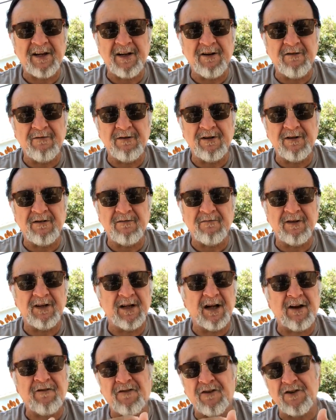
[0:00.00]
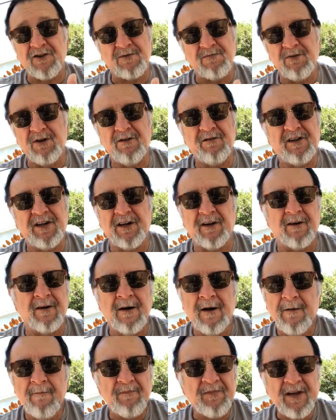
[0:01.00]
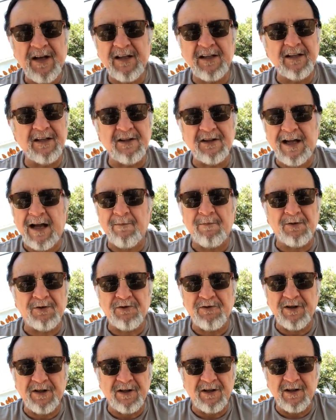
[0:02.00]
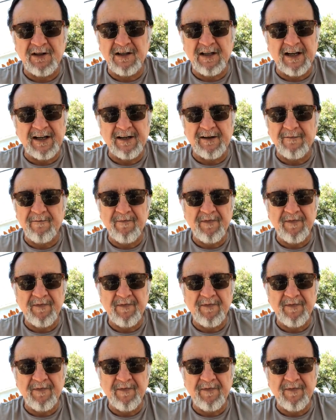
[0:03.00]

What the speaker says: You know, when I first moved here, that little apple tree looked like